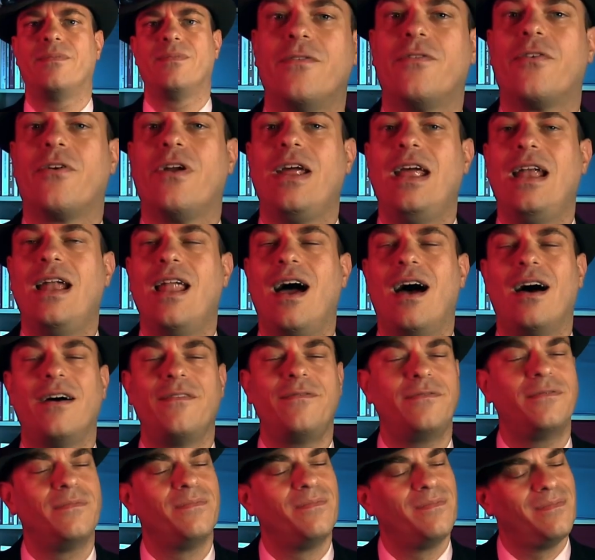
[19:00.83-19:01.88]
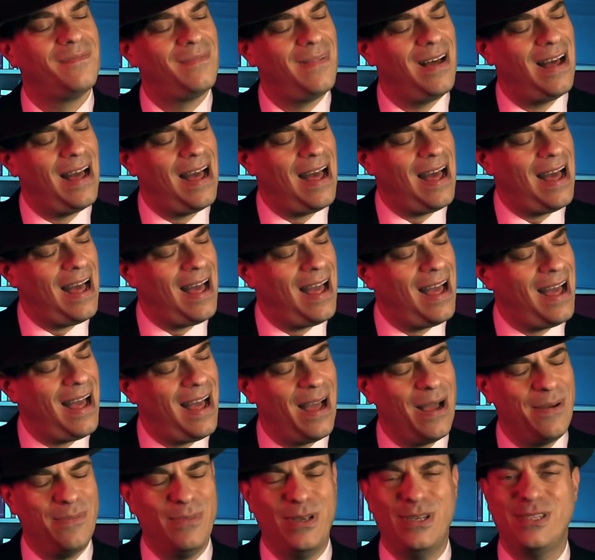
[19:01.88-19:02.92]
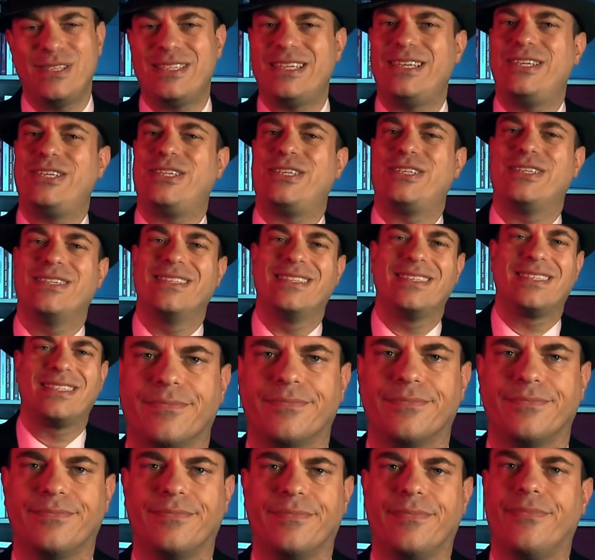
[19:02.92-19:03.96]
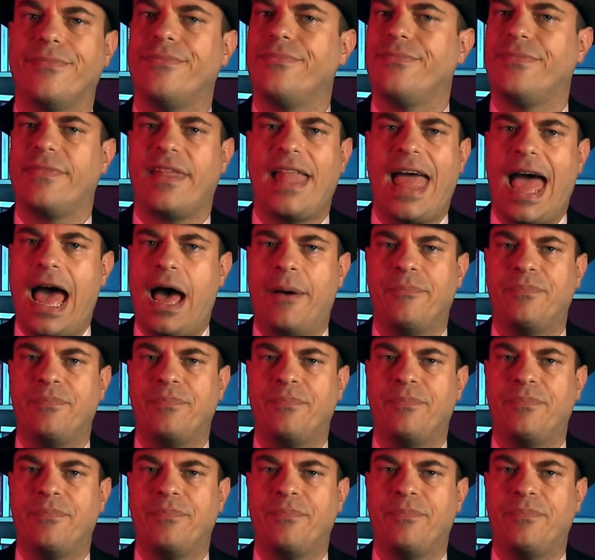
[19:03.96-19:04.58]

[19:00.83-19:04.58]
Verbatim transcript: Free love? Ah, musicians. Nah.